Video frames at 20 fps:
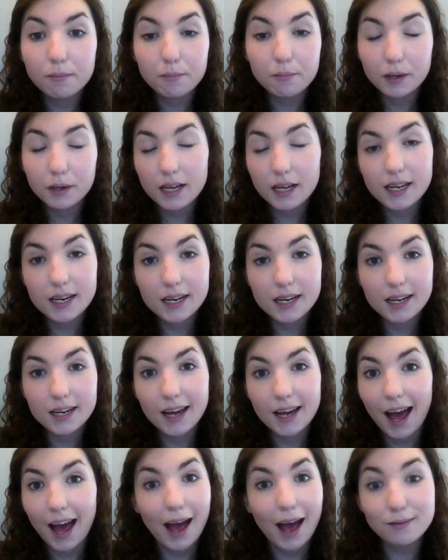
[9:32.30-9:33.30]
But
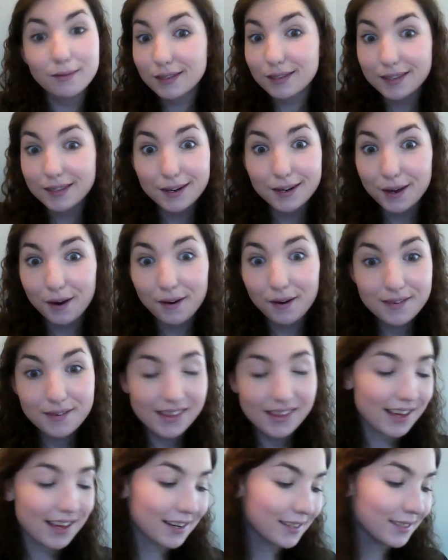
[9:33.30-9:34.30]
I'm just gonna go with
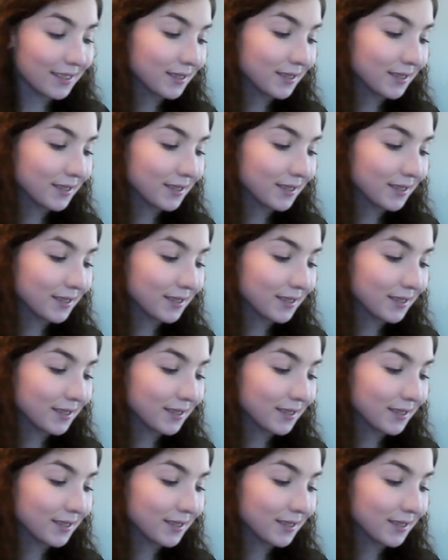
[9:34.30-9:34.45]
it.